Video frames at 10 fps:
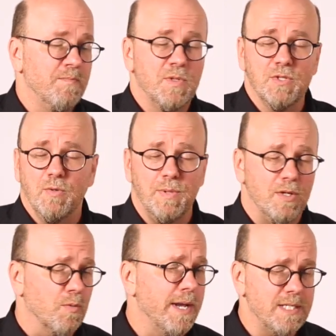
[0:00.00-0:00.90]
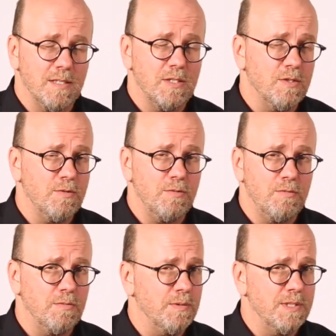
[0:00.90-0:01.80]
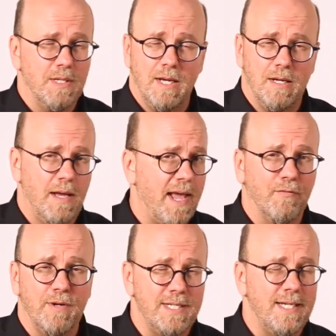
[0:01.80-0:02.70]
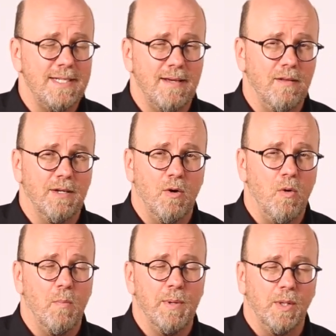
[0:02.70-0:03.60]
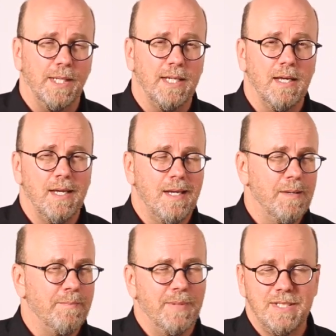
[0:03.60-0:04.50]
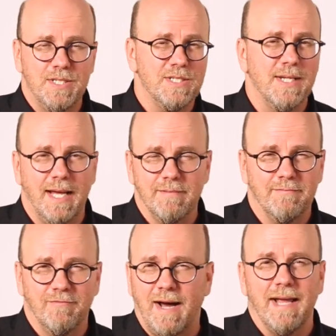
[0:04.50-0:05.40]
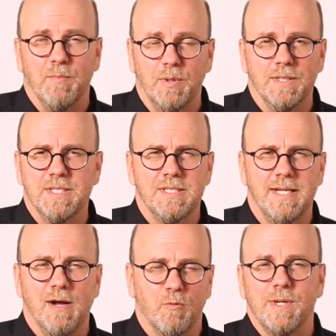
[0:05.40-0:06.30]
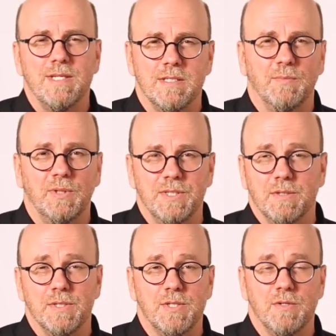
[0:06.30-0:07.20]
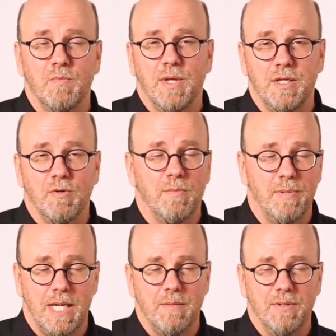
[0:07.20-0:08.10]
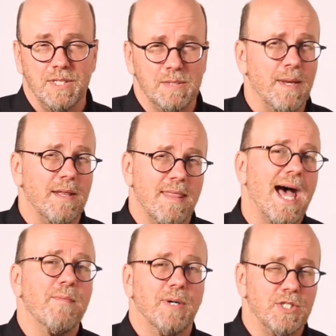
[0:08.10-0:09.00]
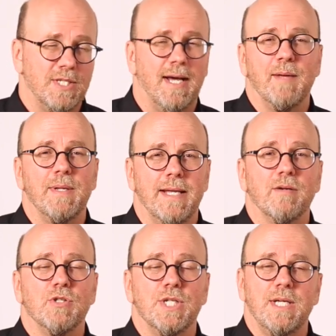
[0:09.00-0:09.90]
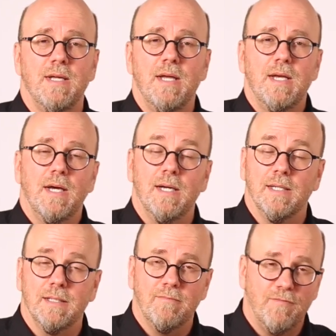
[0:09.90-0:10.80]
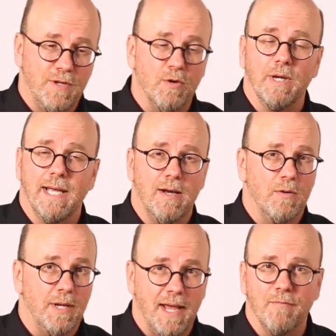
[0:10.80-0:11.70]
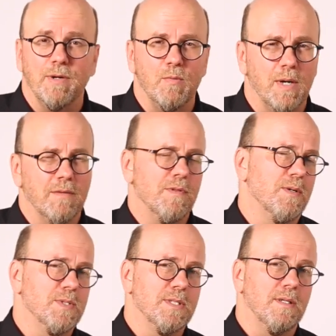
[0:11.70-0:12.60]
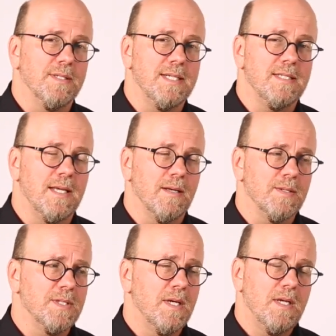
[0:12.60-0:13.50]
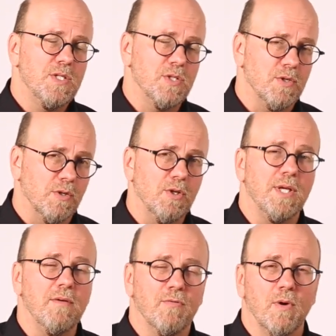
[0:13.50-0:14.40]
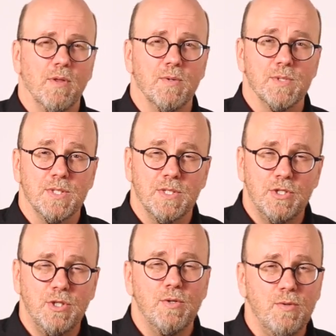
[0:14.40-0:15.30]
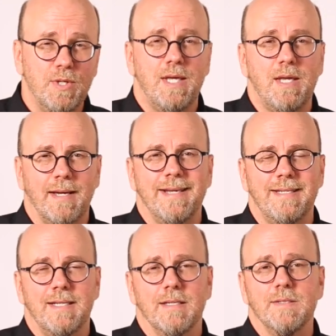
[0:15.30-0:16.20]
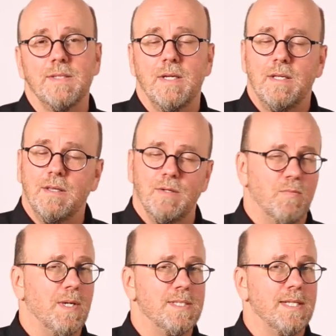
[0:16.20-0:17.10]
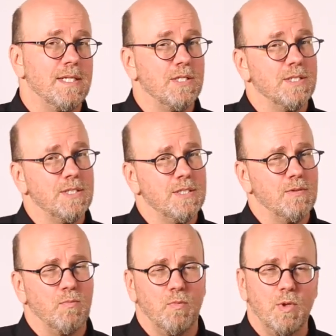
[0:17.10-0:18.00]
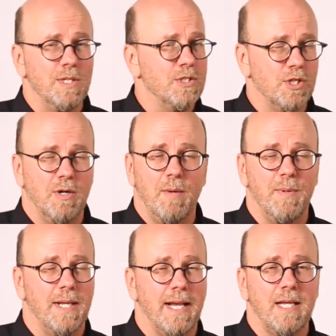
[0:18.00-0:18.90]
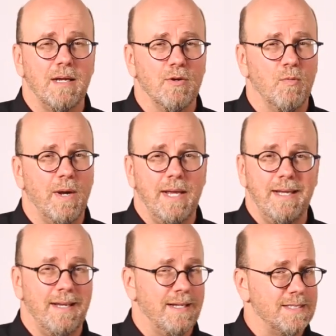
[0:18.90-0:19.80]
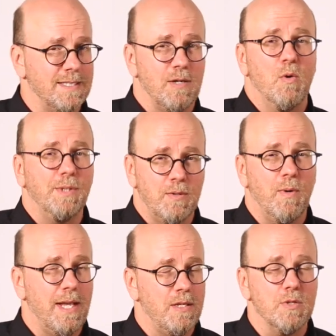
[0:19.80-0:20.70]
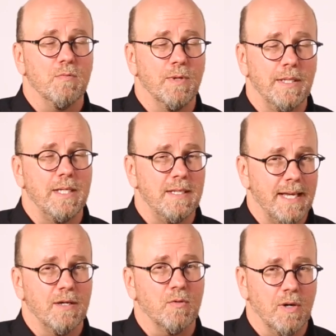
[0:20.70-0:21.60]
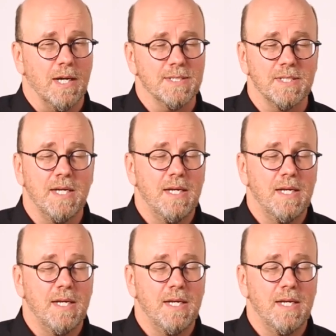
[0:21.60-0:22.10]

So it'd be great to do uh, every detail in a whole building, but it's just not viable. It's just not reasonable to assume that you would be able to spend that much time and energy uh, figuring out every one of those little details. So you're looking for those two key ideas the ones that just wouldn't show up in any other way, and it's the only way you can really get across